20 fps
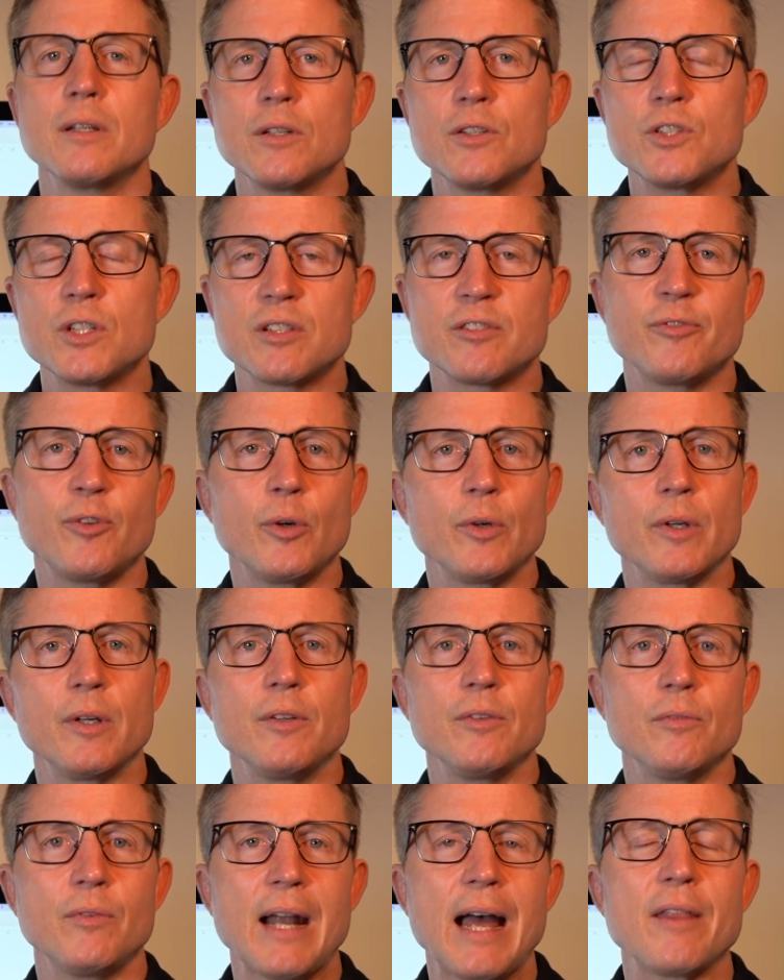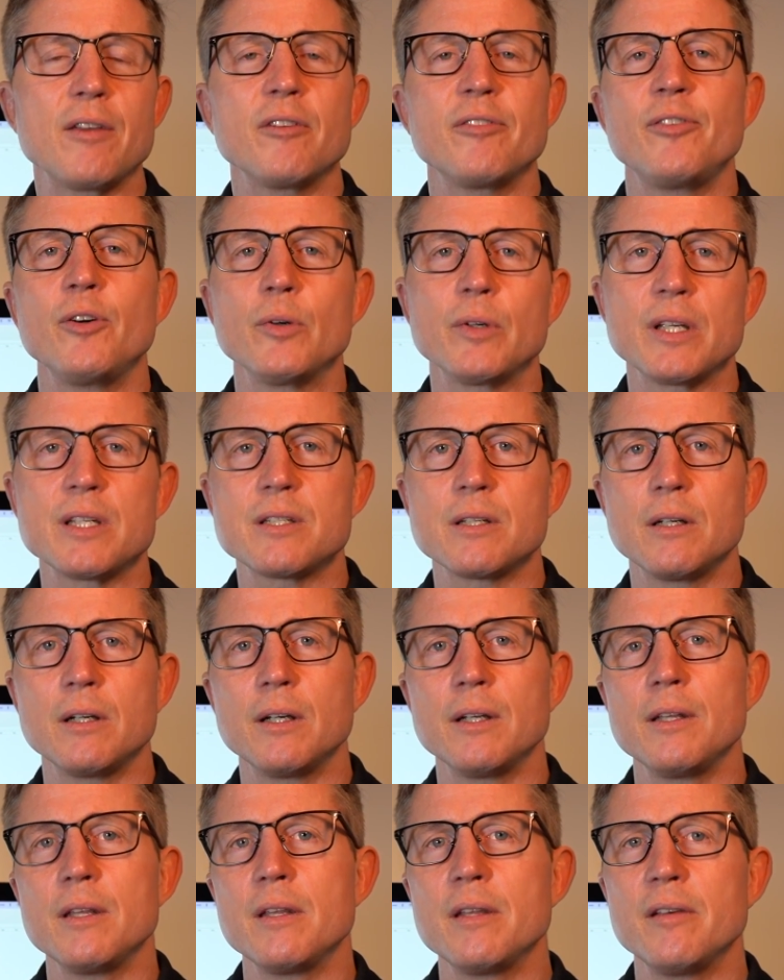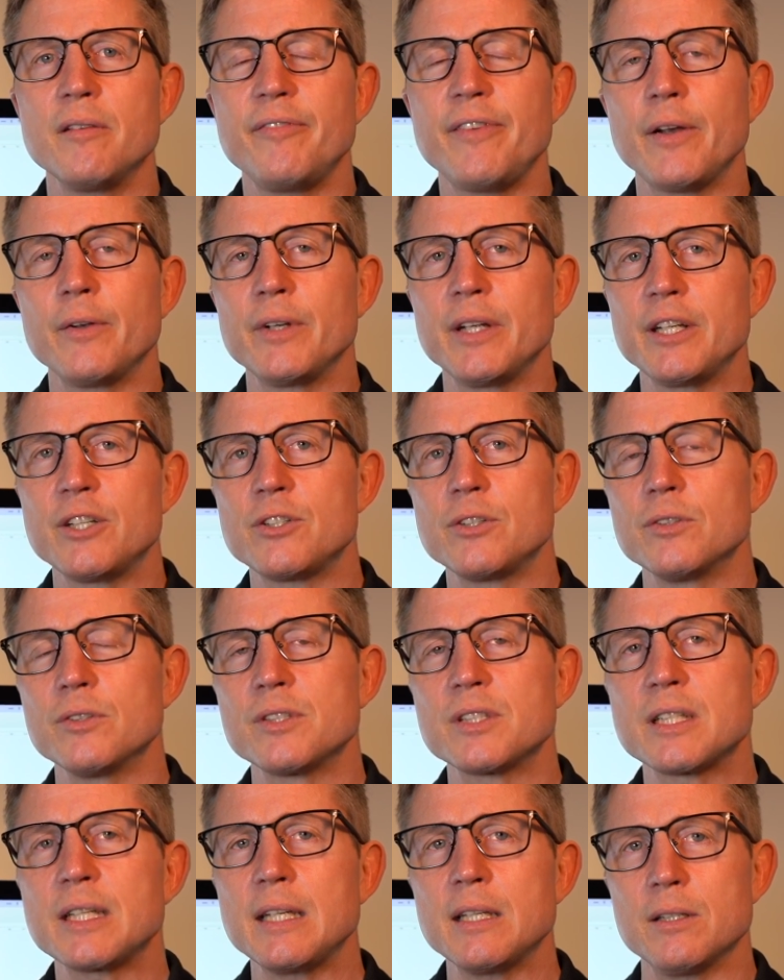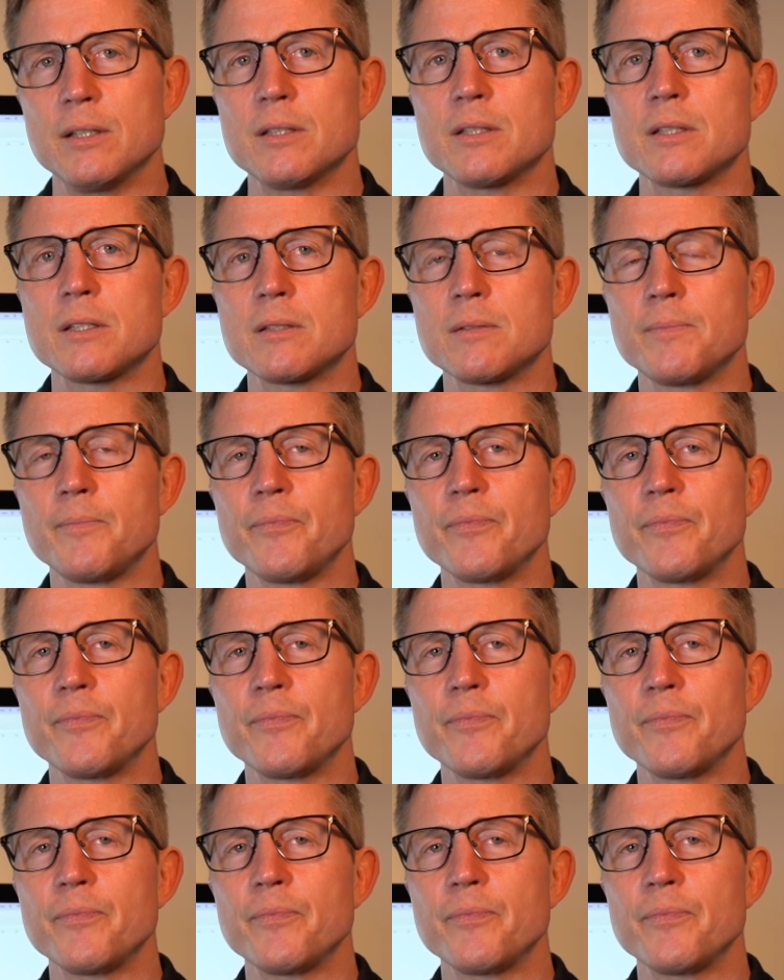just rather focus on the foundational skills.